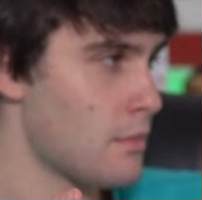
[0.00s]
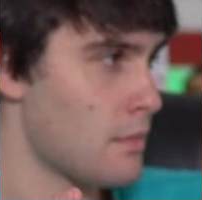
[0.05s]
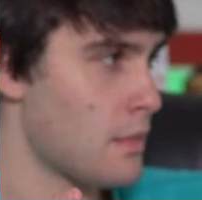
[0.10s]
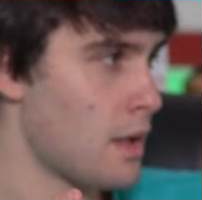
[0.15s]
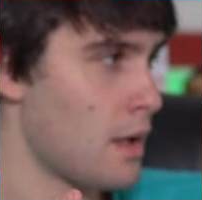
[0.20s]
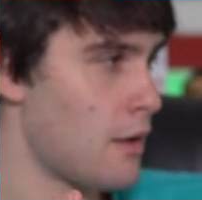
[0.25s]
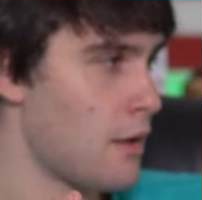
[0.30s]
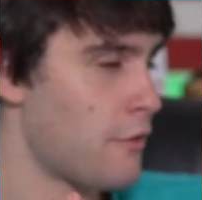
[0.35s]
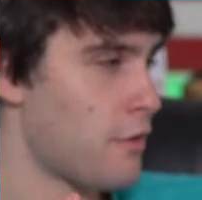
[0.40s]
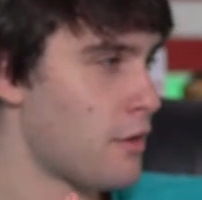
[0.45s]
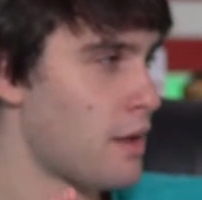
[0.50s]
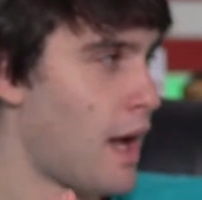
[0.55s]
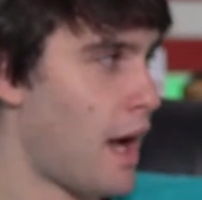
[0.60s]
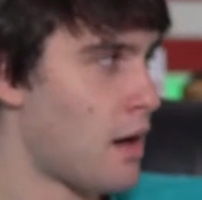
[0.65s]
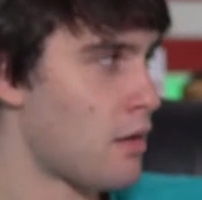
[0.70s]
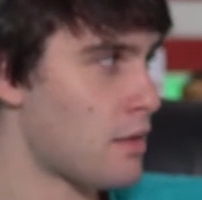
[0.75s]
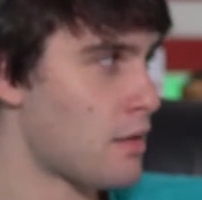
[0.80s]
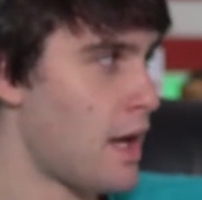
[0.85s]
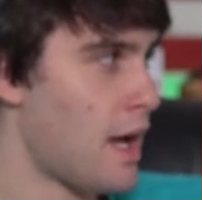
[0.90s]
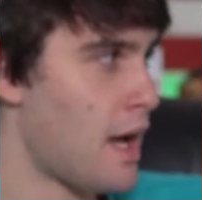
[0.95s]
For an
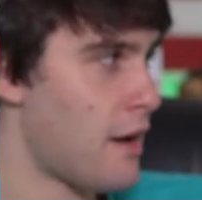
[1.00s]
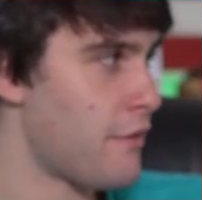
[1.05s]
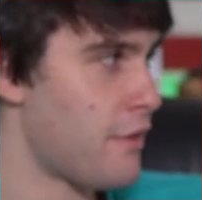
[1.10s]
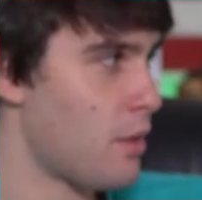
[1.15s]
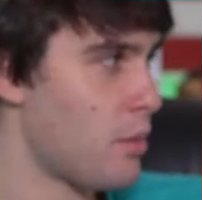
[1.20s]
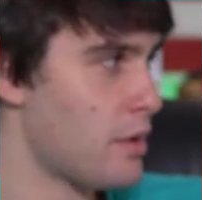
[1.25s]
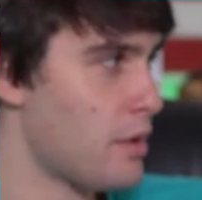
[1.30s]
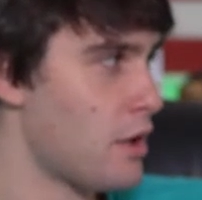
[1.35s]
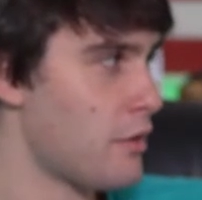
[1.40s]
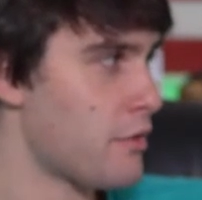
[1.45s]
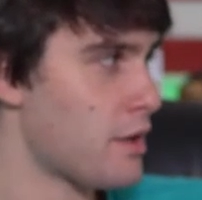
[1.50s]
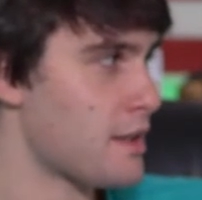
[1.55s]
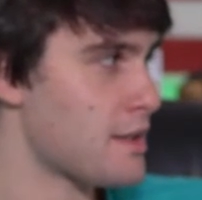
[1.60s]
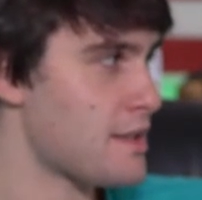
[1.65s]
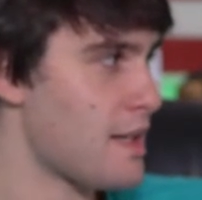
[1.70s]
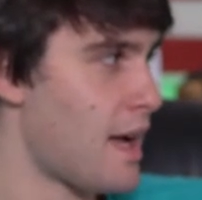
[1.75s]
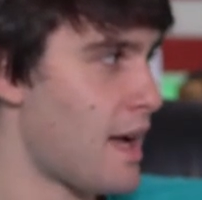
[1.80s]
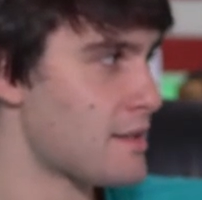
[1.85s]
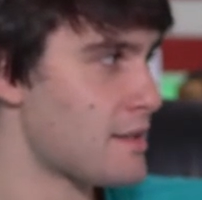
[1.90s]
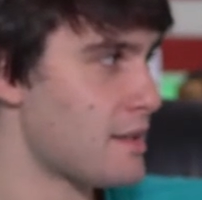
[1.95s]
hour and a half, I went over
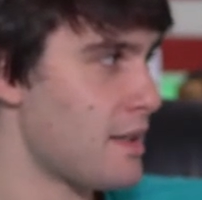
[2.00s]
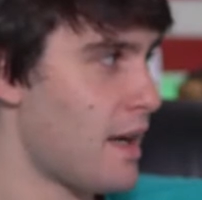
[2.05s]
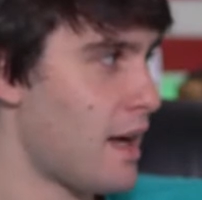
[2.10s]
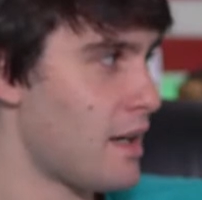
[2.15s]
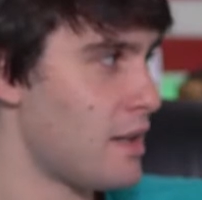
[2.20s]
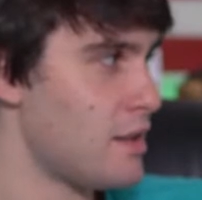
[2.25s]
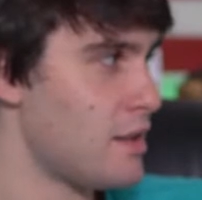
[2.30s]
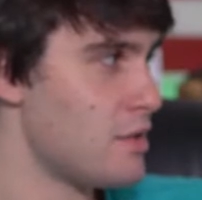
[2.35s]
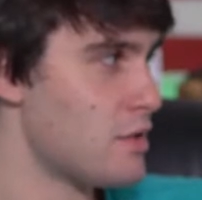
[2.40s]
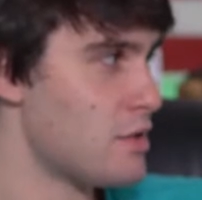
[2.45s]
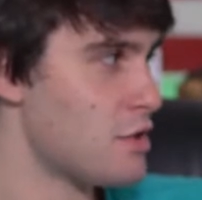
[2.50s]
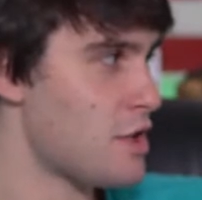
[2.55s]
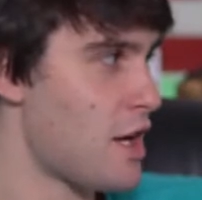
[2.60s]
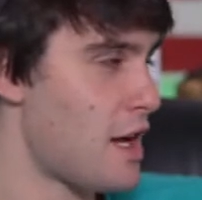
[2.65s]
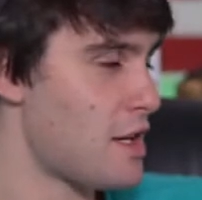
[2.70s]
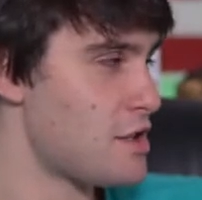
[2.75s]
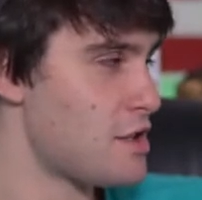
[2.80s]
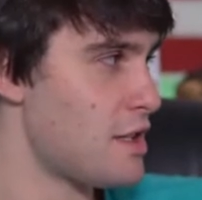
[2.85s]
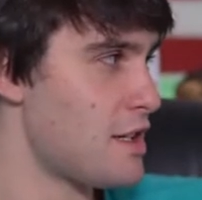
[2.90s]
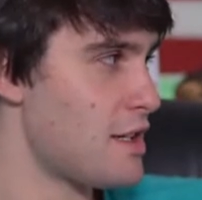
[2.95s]
exactly how to use
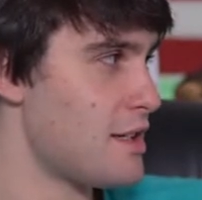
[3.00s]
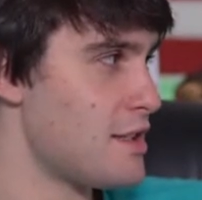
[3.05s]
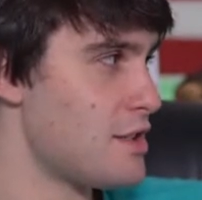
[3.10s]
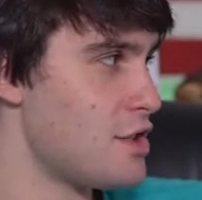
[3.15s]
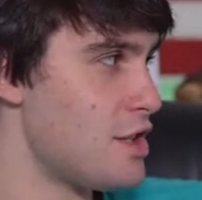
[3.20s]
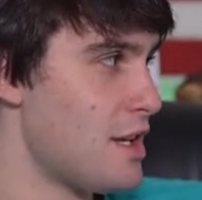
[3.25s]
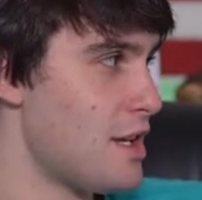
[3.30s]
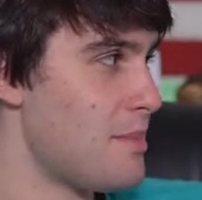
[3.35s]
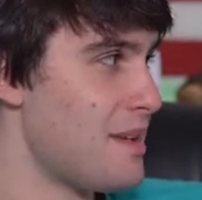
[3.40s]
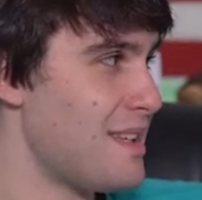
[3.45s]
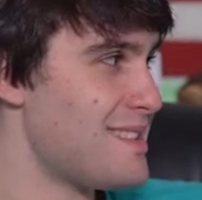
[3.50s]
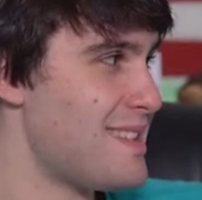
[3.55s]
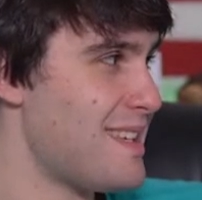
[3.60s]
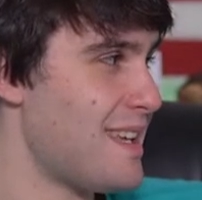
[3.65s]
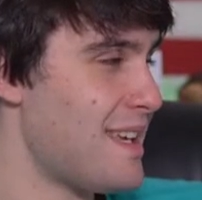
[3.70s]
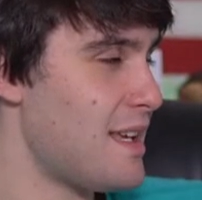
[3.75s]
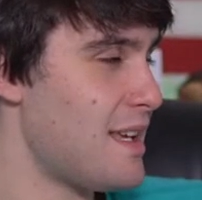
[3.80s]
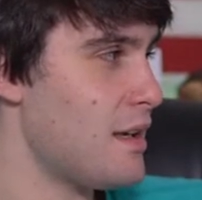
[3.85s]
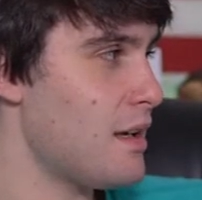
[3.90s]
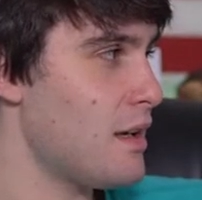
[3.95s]
Chat
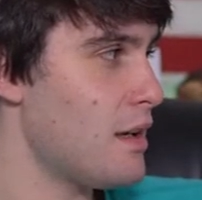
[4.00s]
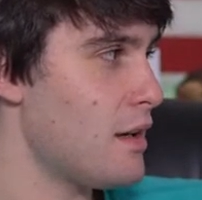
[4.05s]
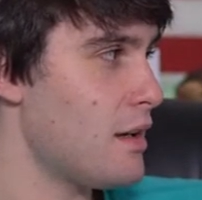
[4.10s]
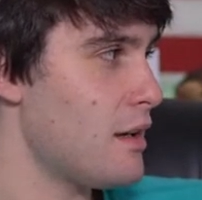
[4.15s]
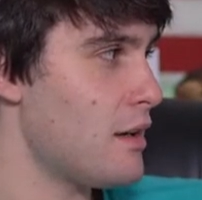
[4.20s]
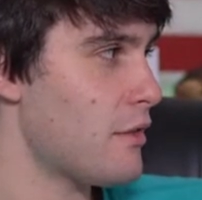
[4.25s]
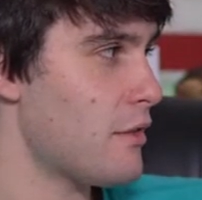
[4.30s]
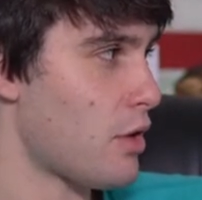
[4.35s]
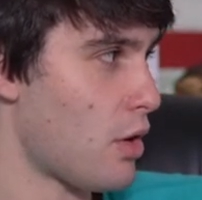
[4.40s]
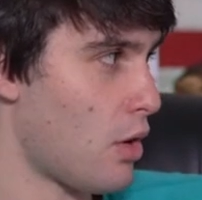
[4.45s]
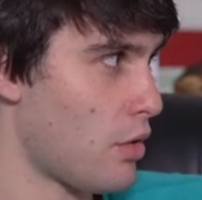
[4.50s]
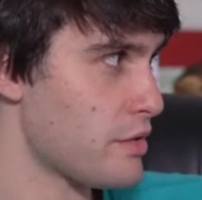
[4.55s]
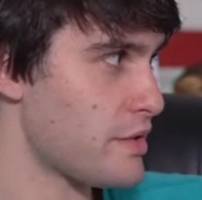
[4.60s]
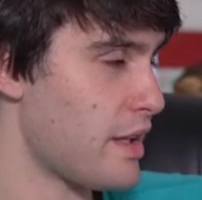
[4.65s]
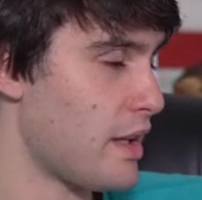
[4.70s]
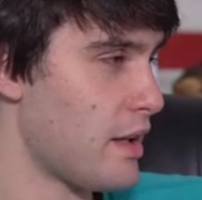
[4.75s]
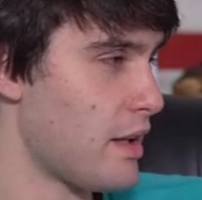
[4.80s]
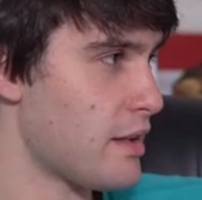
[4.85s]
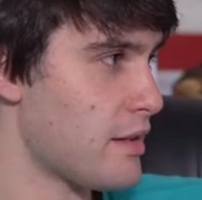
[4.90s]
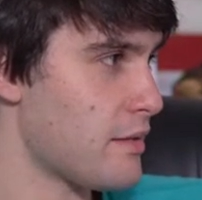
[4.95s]
GPT for
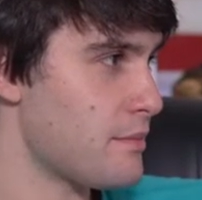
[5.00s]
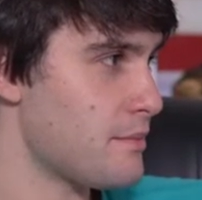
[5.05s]
wholesaling.